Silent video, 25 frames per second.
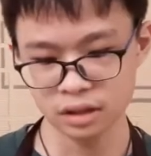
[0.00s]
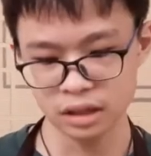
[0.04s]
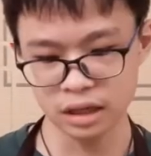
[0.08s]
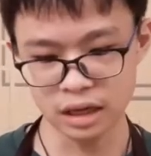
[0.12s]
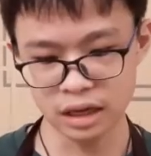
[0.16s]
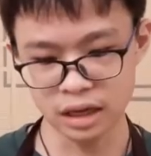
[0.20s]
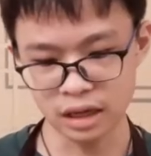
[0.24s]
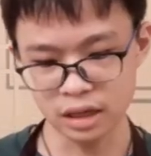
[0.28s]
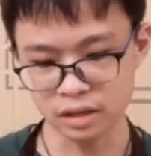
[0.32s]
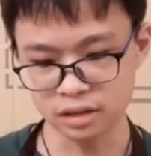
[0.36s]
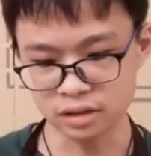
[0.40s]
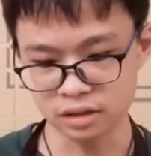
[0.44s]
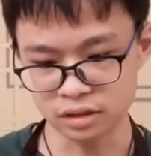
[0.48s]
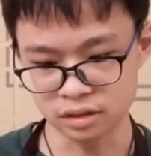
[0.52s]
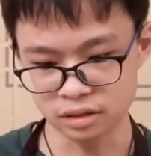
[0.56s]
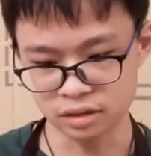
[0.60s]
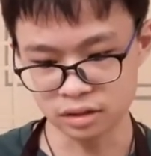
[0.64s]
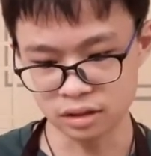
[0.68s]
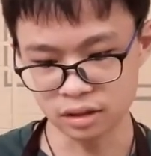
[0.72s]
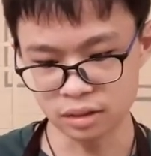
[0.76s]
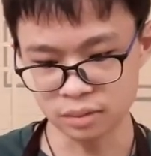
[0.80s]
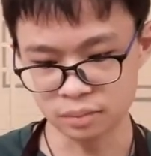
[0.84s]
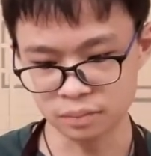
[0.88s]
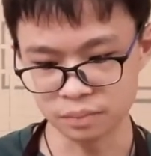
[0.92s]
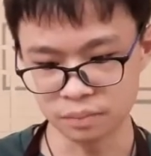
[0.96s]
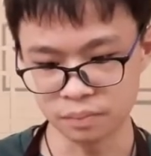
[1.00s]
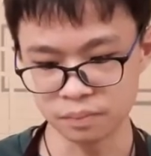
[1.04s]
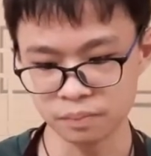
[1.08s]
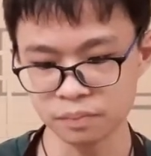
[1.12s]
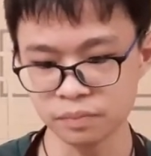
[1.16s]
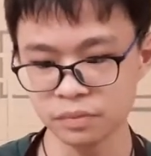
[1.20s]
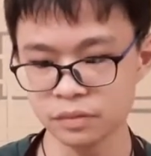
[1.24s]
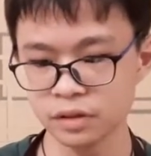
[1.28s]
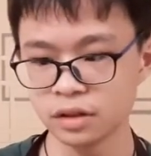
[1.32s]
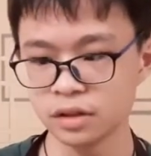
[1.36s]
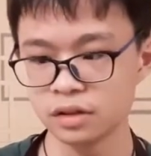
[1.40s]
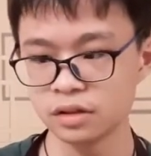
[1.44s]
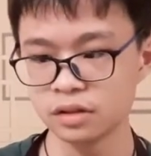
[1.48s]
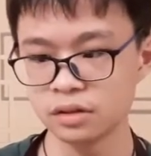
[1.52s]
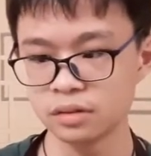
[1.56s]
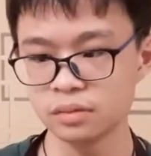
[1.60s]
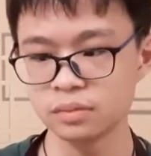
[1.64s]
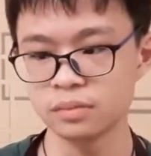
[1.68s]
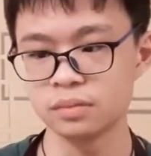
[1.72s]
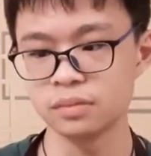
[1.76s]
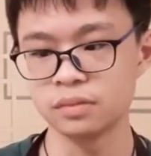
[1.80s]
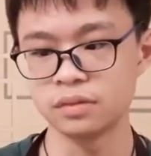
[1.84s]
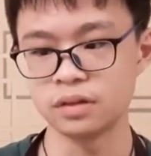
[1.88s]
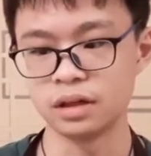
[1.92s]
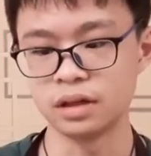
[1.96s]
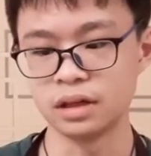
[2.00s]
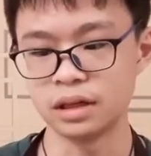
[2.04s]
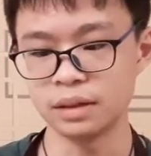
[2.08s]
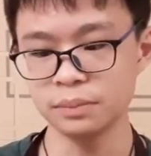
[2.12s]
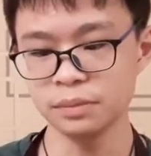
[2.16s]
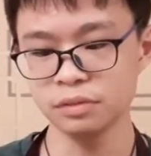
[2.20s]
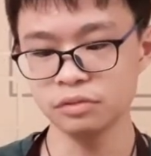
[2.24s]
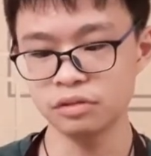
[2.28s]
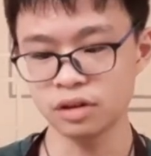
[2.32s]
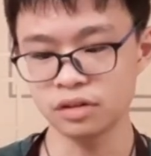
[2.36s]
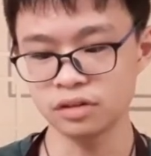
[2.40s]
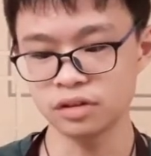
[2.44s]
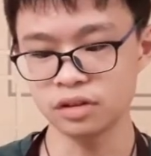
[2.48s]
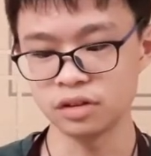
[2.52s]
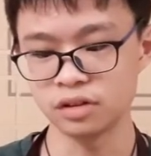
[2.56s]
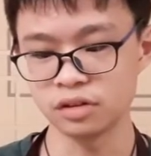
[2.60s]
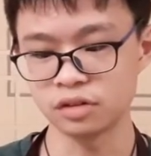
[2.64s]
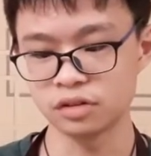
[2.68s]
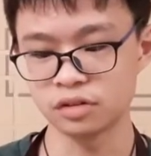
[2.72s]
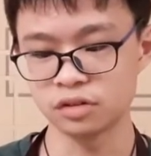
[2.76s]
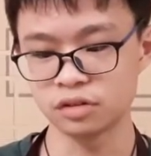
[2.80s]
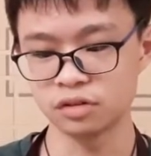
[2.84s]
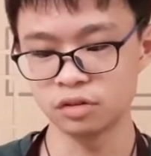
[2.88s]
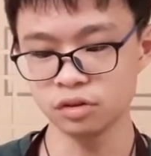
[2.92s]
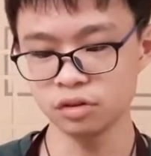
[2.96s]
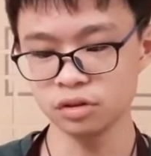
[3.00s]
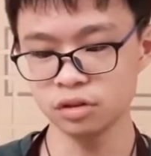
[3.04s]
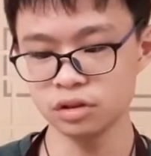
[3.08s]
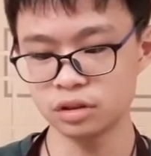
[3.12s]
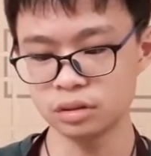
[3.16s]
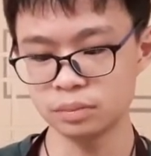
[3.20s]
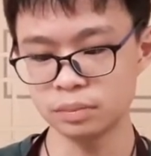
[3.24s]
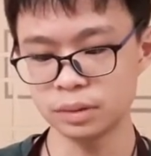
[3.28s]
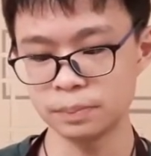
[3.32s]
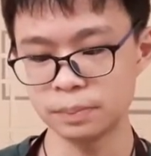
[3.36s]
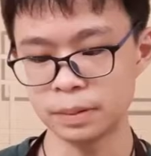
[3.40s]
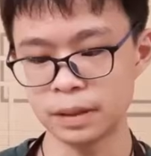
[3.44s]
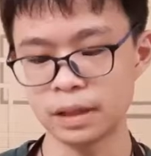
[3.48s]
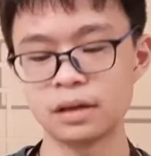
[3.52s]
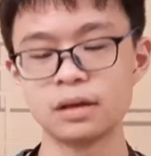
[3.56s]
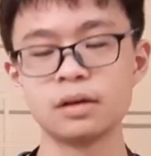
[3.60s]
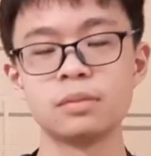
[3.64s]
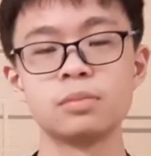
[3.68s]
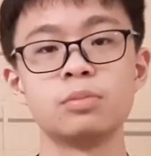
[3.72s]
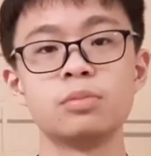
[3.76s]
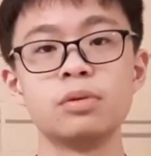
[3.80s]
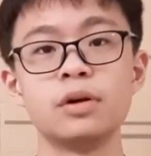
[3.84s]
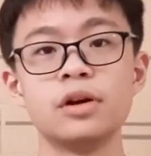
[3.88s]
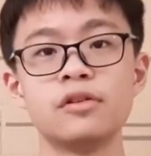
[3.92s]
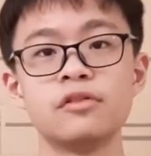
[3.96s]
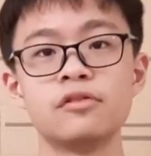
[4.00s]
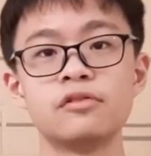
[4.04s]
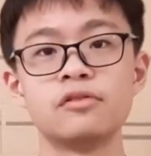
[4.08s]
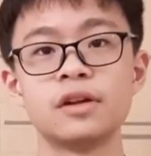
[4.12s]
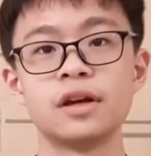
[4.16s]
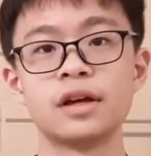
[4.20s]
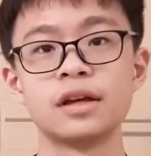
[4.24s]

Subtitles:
And the lemongrass is good to be paired up with